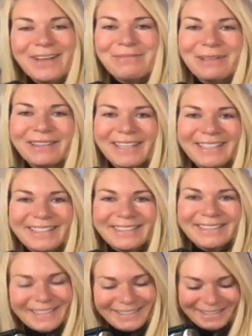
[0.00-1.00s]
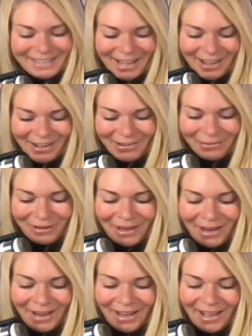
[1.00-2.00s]
Millennials, let's go.
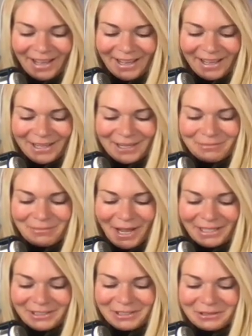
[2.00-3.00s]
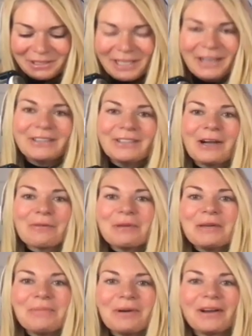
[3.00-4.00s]
I do think our young
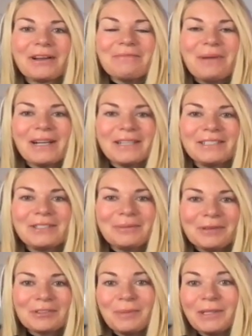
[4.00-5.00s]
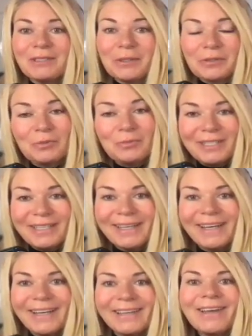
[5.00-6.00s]
people are impacted the most by social
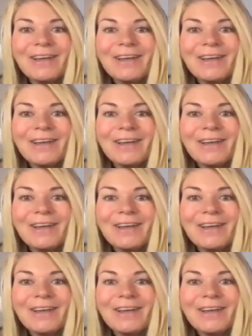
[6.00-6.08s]
media.